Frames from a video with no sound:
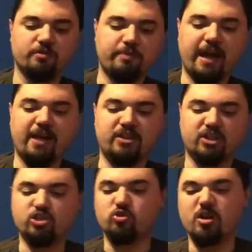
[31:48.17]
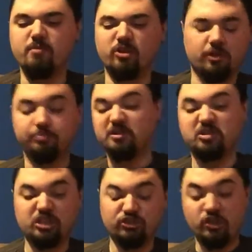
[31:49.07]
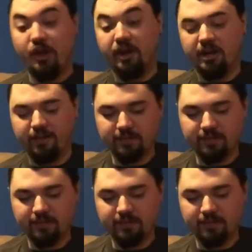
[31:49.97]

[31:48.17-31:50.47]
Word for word: the bad, the extreme, and the completely insane.